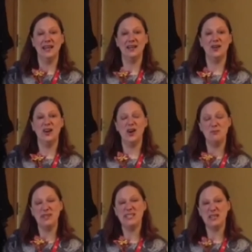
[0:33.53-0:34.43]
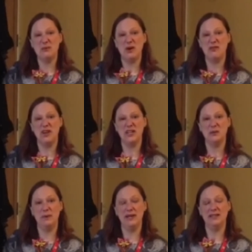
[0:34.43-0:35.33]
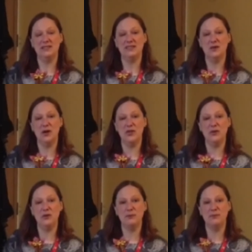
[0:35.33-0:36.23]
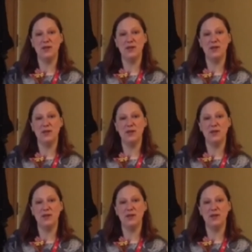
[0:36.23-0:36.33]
And I'm missing my friend a bit, so I thought,